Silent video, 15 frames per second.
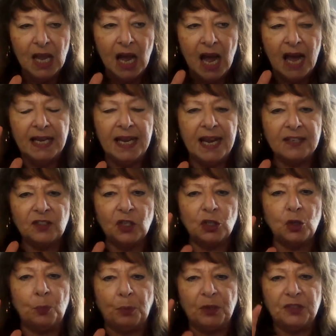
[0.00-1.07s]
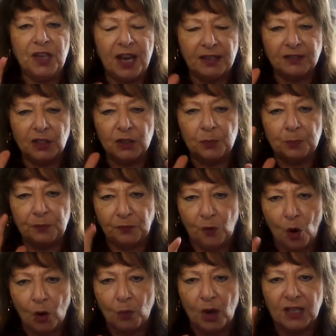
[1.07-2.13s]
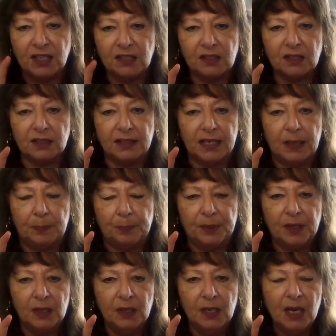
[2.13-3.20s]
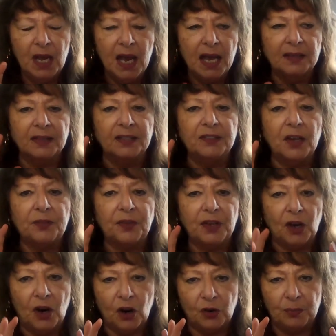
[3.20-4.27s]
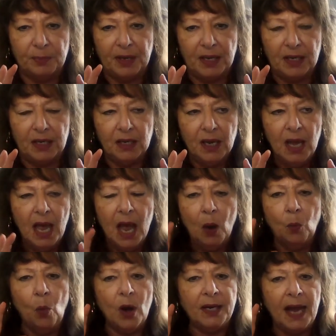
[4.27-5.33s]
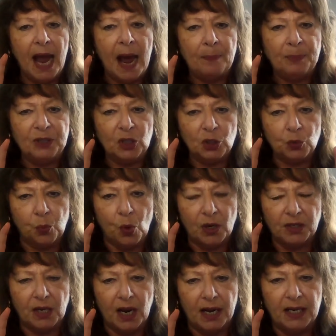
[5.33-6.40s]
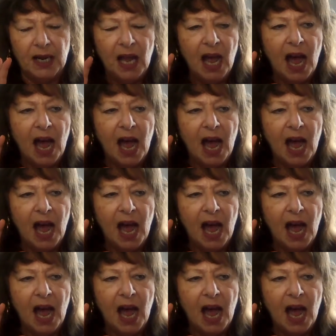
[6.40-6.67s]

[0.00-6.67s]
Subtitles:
I ask that you protect this form while I sleep and let nothing hurt me. What happened this one night?